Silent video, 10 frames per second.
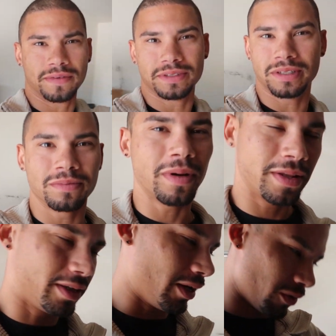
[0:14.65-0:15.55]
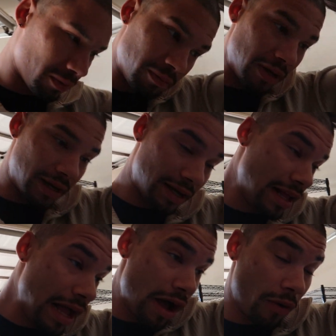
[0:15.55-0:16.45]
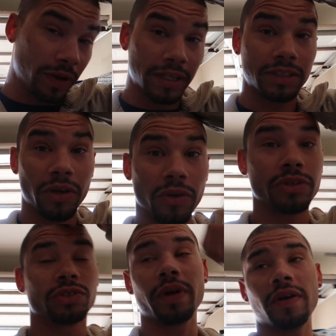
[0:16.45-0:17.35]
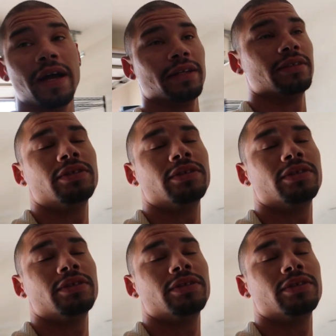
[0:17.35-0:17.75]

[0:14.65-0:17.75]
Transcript: obviously, by the title. But I want to get started on this rear end.